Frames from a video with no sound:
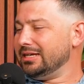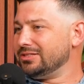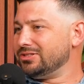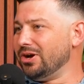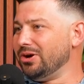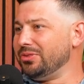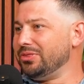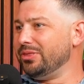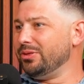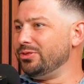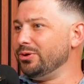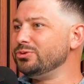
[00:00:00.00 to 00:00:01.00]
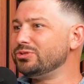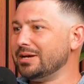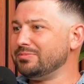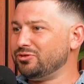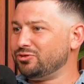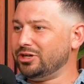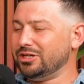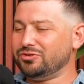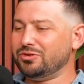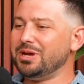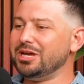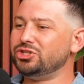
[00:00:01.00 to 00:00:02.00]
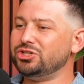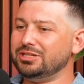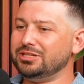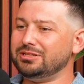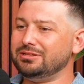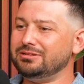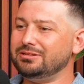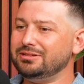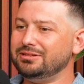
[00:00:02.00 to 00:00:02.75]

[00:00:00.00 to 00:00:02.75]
So those types of transformation